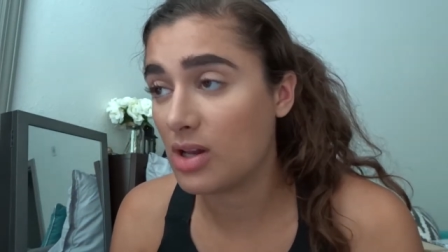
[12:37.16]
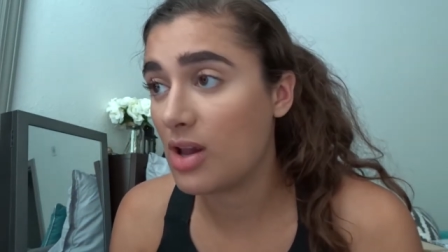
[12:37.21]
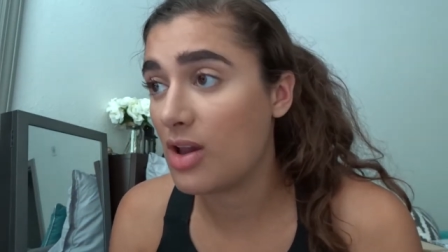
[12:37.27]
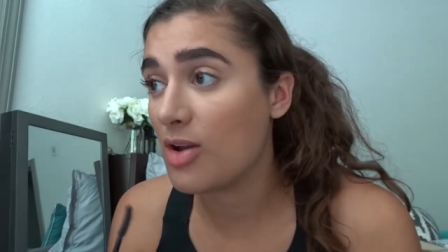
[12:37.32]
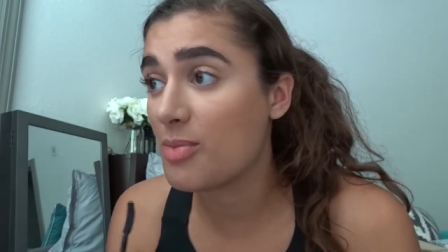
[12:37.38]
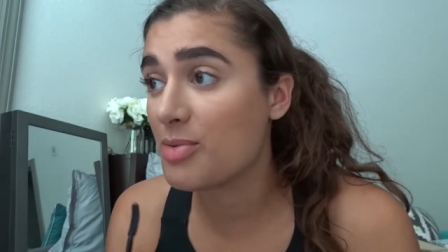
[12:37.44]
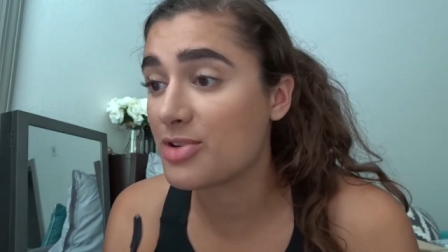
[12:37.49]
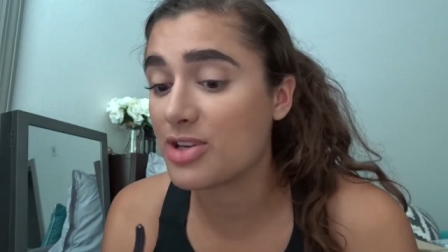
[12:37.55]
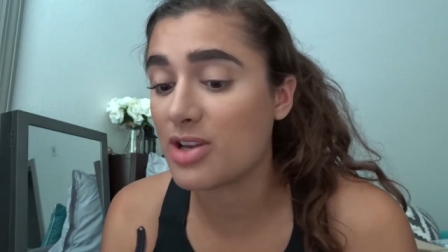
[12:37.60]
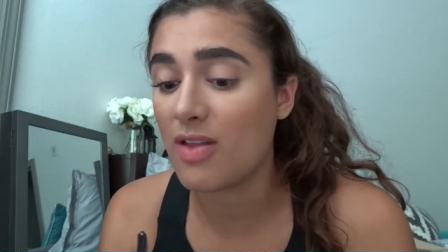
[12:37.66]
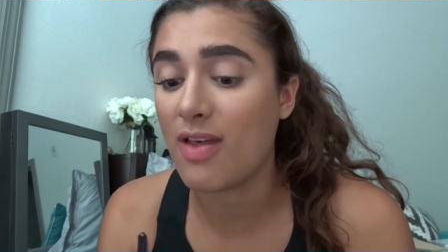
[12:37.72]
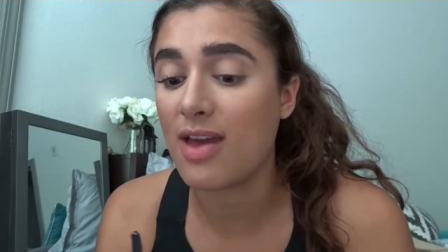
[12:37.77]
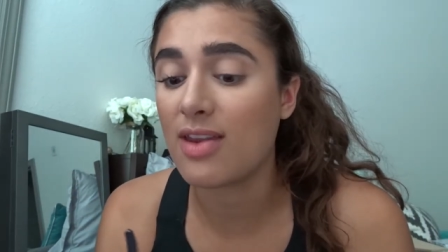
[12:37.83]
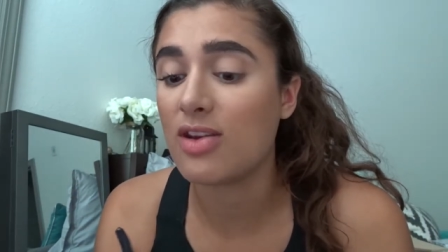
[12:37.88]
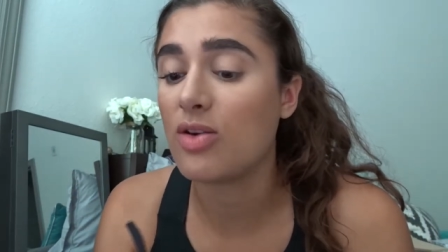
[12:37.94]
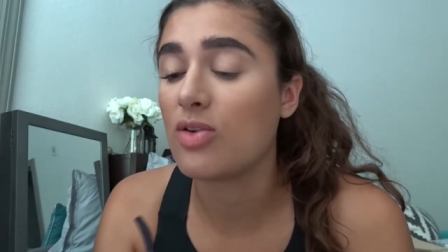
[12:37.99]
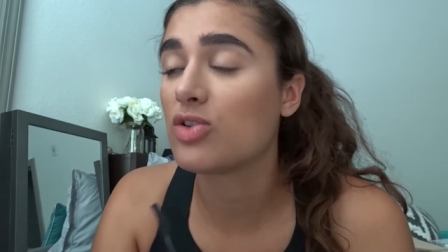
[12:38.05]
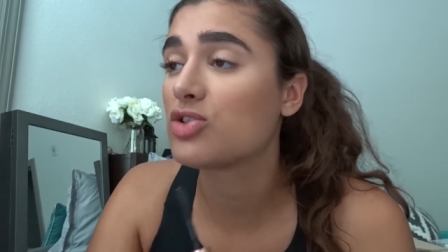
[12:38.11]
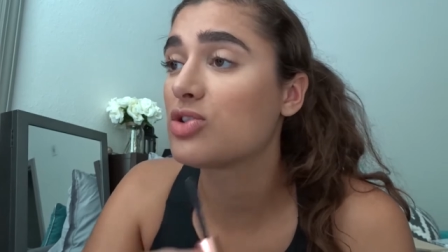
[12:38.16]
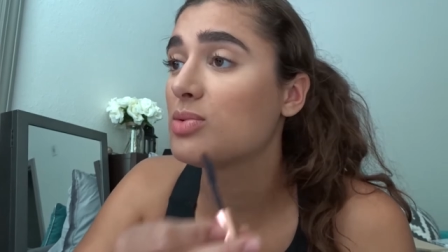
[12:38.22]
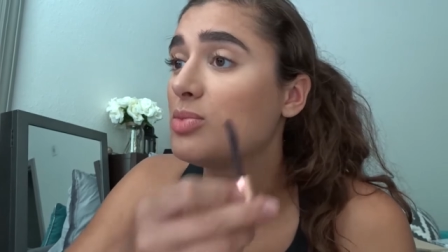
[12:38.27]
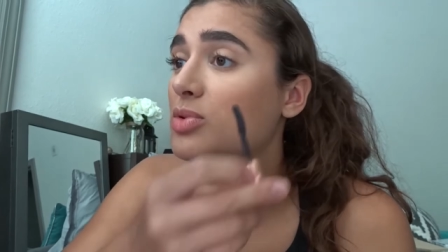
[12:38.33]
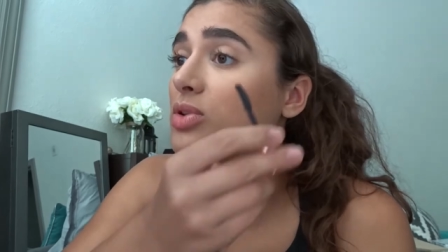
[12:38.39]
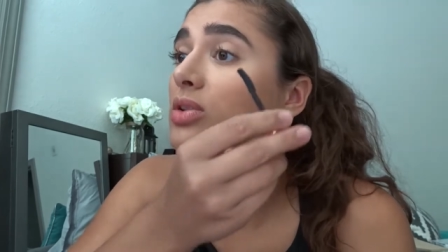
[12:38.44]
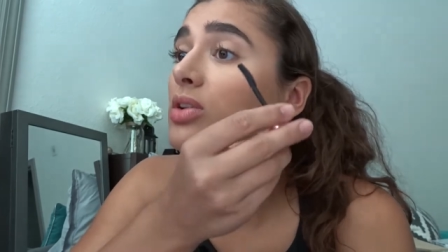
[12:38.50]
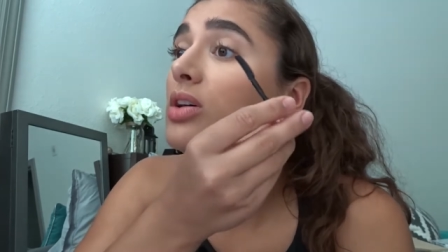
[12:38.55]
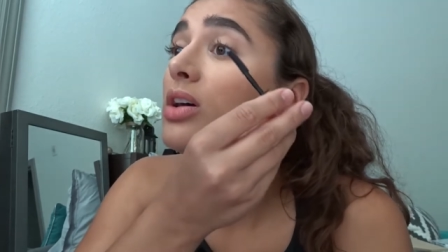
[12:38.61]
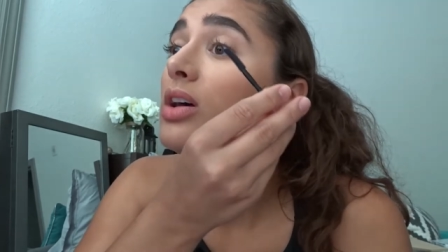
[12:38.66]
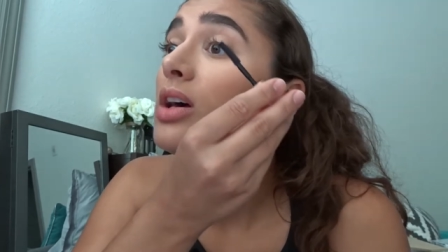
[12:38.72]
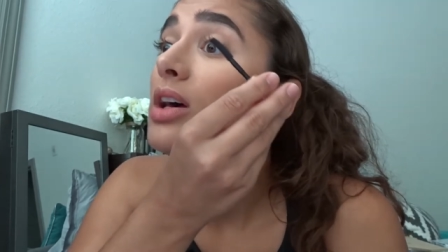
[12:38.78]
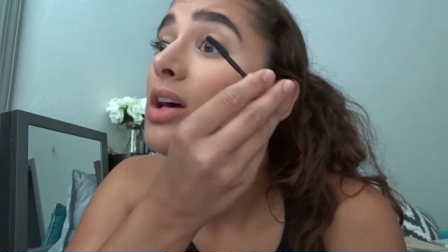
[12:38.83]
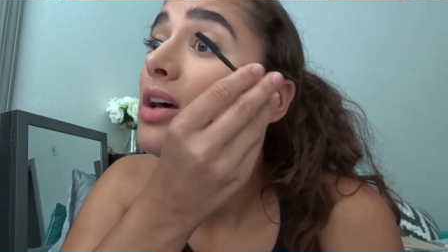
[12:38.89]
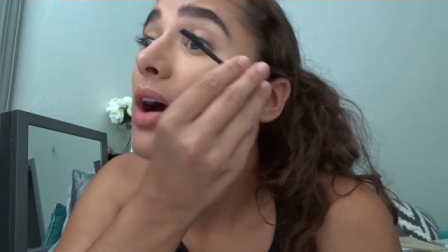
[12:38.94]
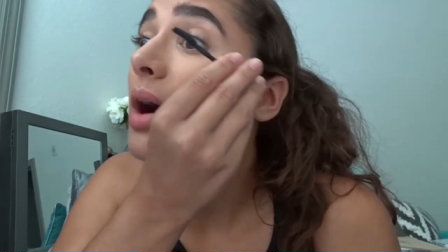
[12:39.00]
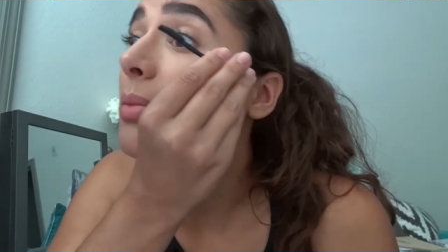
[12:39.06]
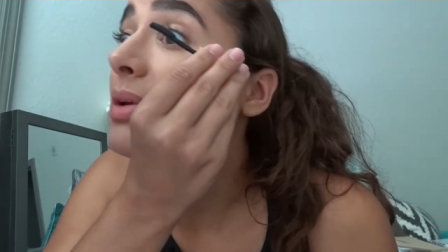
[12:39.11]
I hope it's not that noticeable.
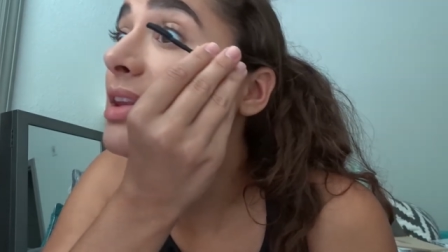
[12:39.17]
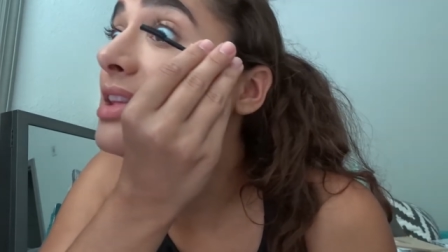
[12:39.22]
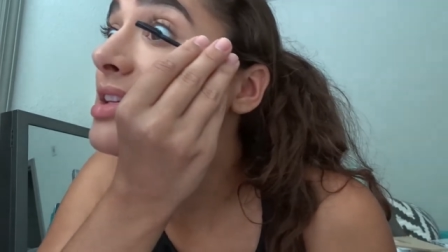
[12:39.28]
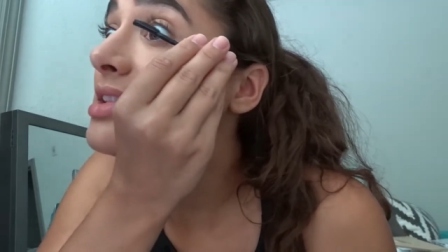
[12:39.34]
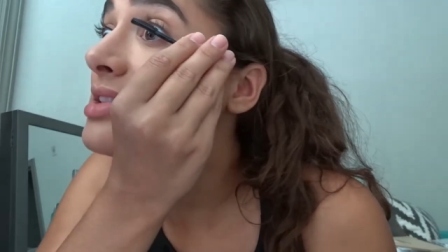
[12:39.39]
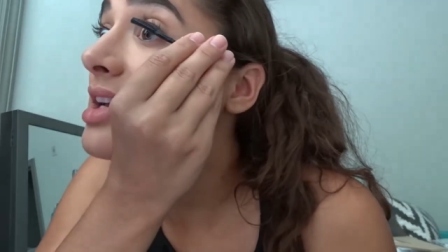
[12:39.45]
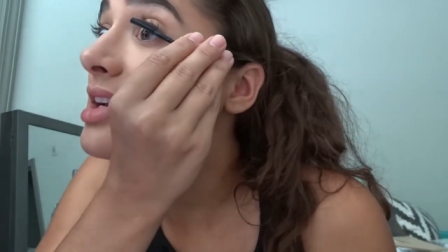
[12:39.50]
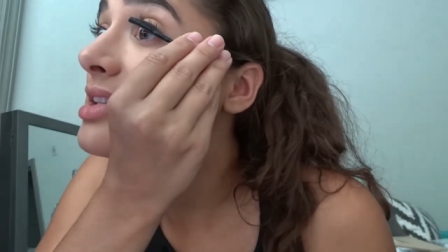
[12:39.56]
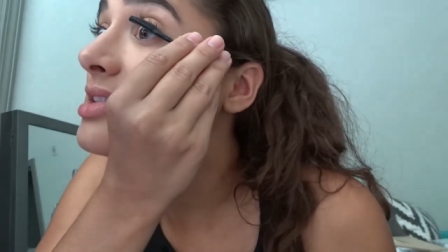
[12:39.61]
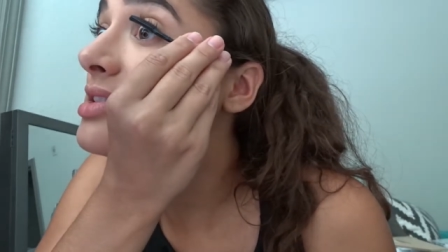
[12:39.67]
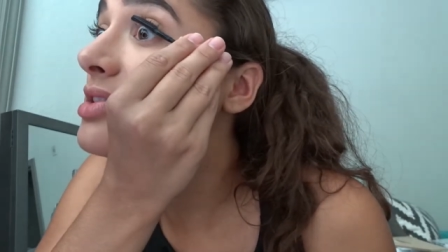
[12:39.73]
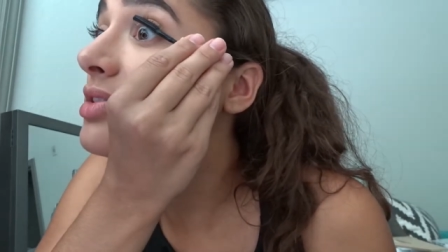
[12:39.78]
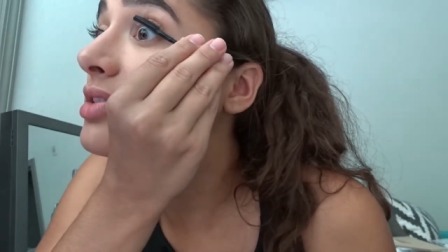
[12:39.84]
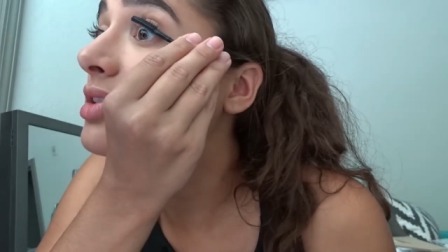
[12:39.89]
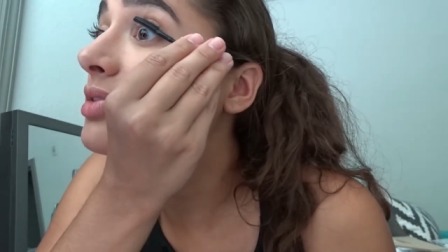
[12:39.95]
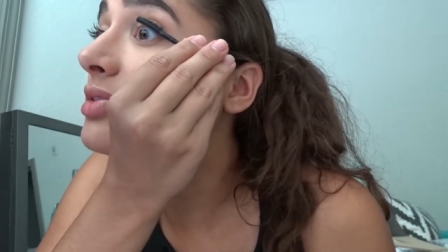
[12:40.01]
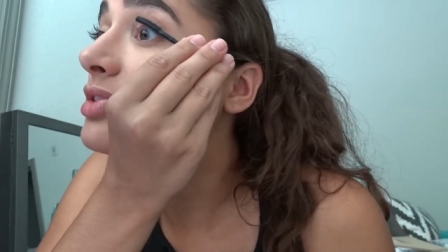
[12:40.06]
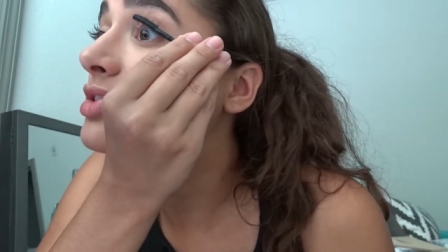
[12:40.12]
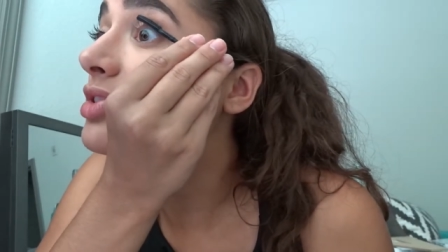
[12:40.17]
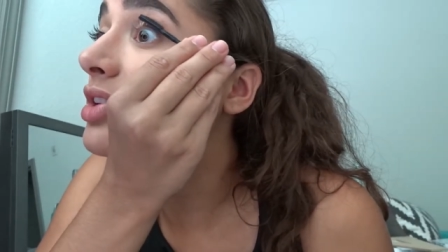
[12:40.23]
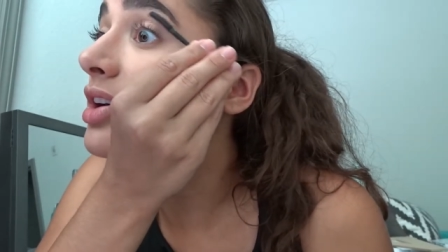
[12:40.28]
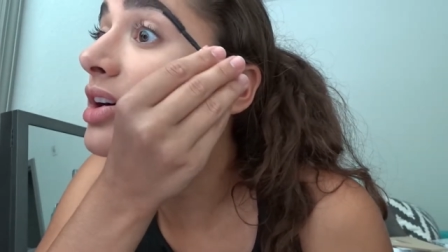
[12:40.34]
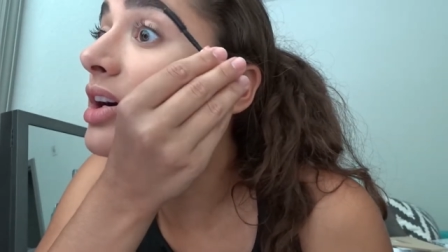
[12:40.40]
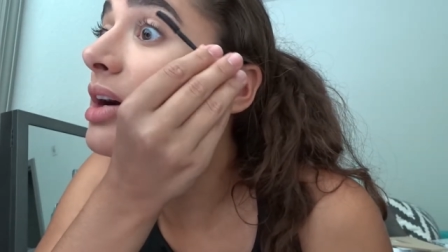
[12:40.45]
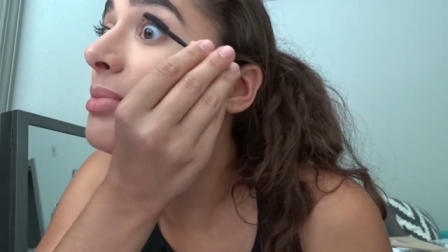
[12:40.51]
I mean, this side's still going strong.